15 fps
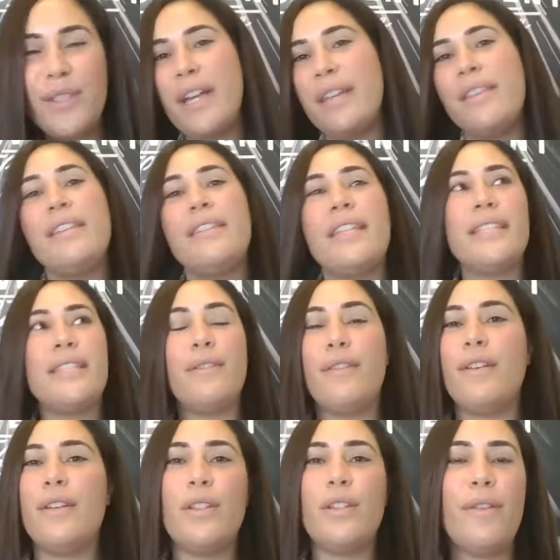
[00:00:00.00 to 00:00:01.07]
i think that's
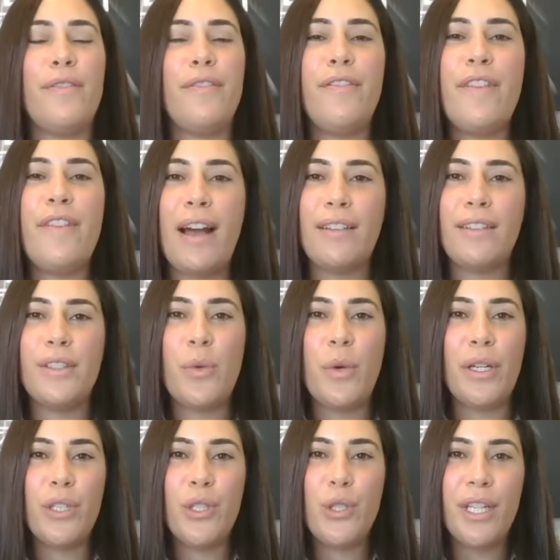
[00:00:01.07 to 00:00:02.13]
a valid
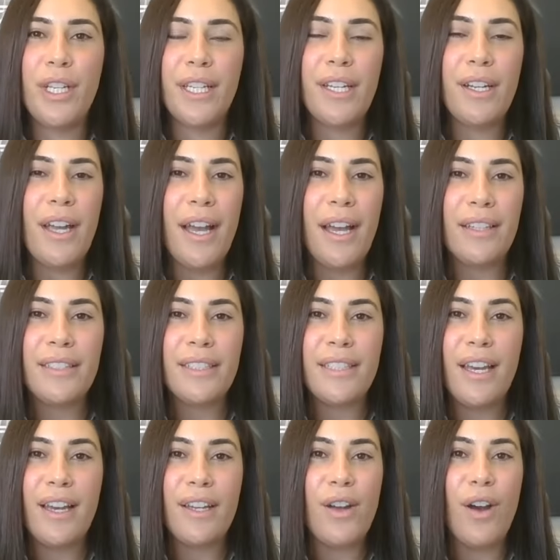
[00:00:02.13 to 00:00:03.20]
question i get asked
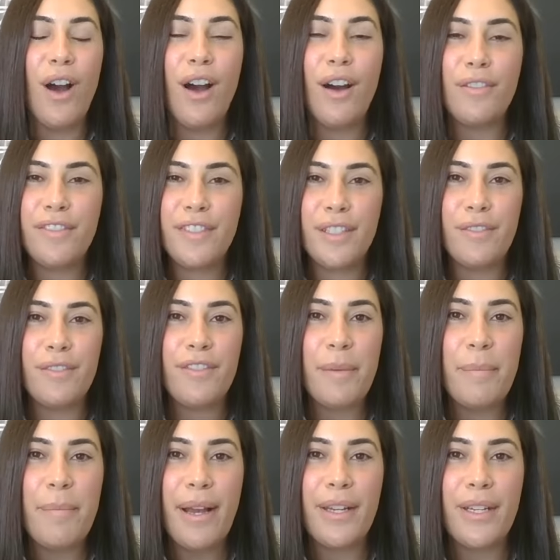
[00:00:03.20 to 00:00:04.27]
that often
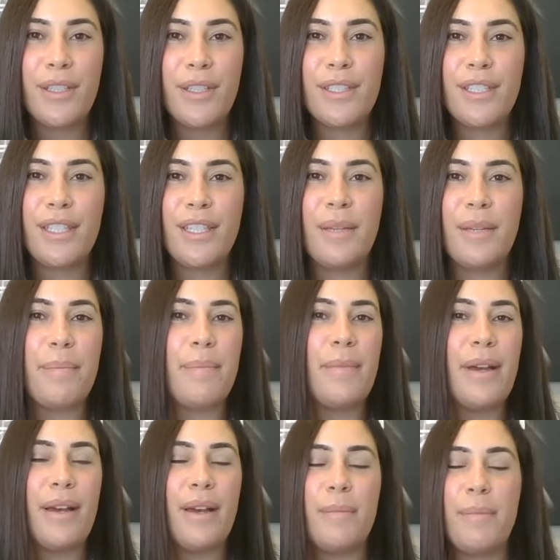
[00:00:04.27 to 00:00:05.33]
from buyers that i'm,
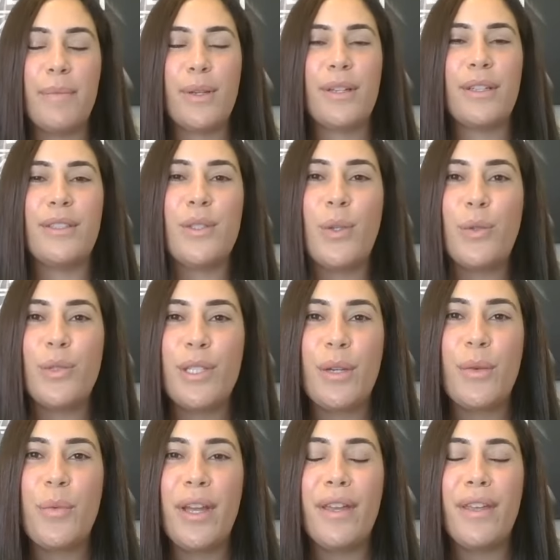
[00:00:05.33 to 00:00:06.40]
I'm
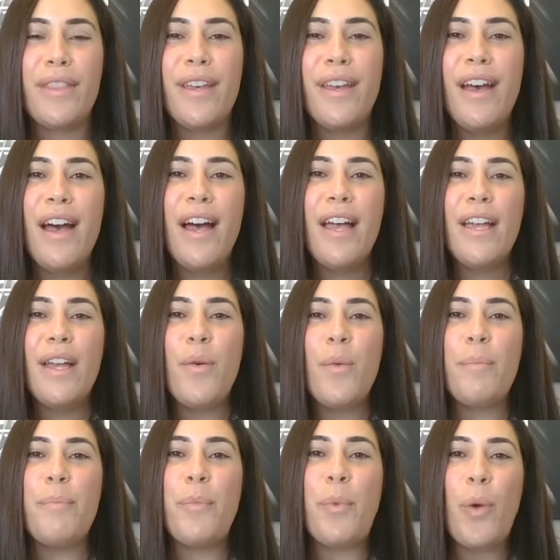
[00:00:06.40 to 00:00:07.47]
consulting with
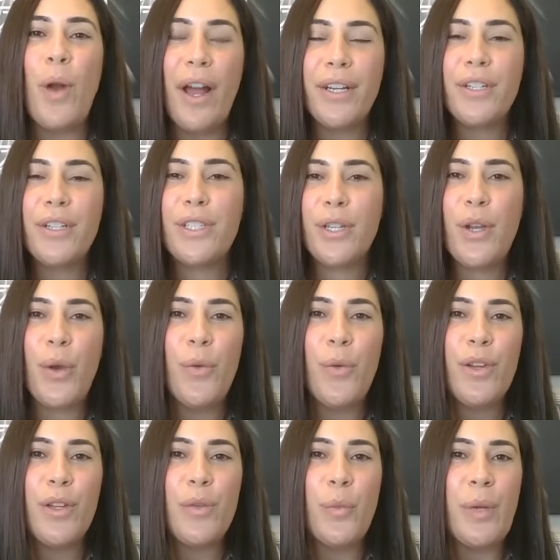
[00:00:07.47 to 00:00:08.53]
prior to
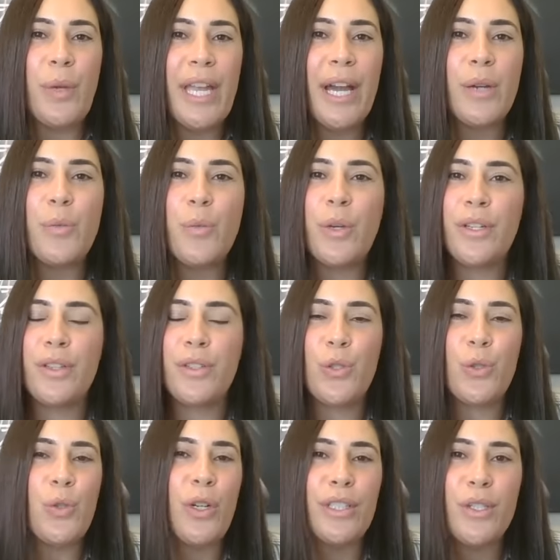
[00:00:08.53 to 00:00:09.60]
covid we had one of the
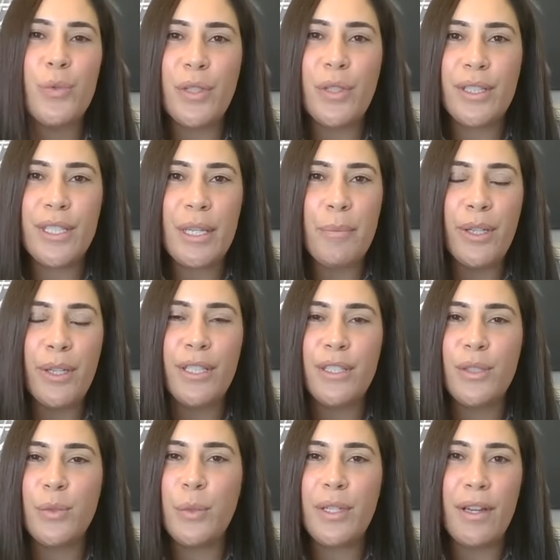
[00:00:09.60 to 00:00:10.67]
strongest real estate
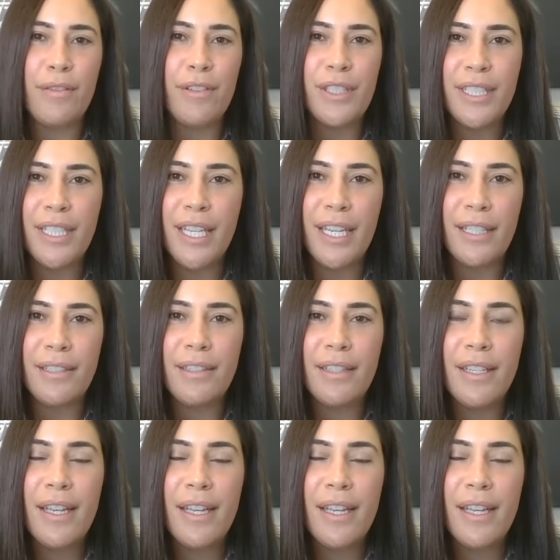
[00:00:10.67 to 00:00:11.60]
markets we'd ever seen